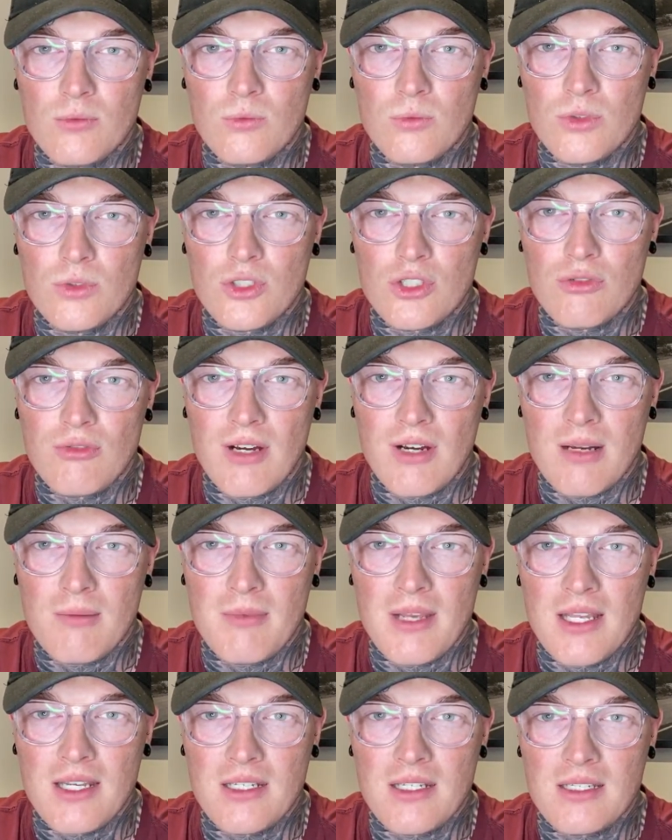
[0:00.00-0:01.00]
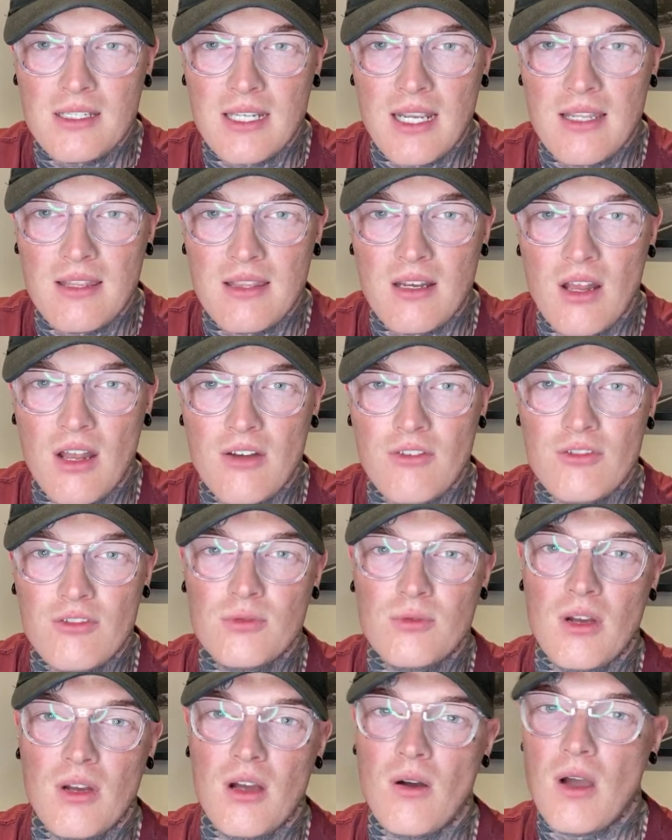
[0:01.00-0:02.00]
Would you recommend getting the liner
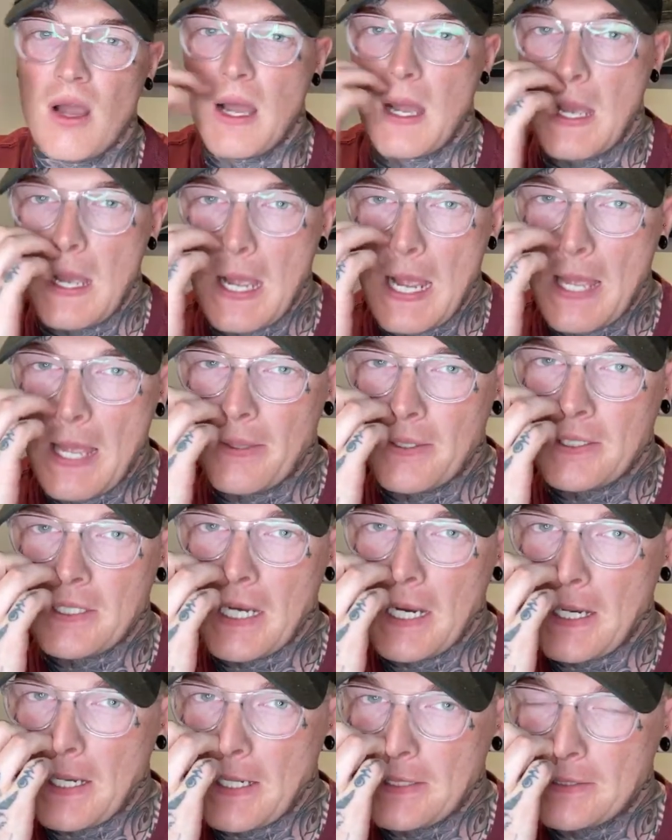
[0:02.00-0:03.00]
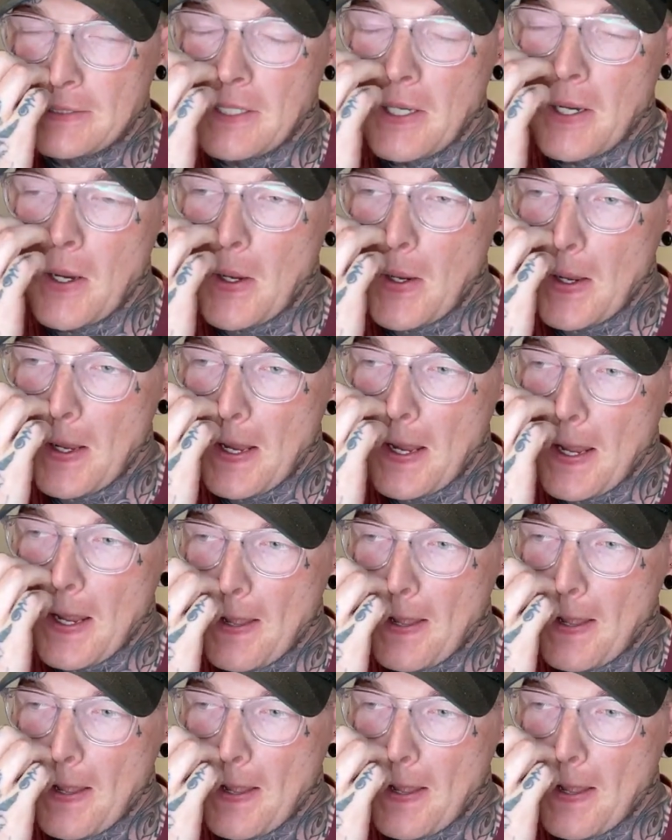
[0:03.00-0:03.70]
as well and the shader? So,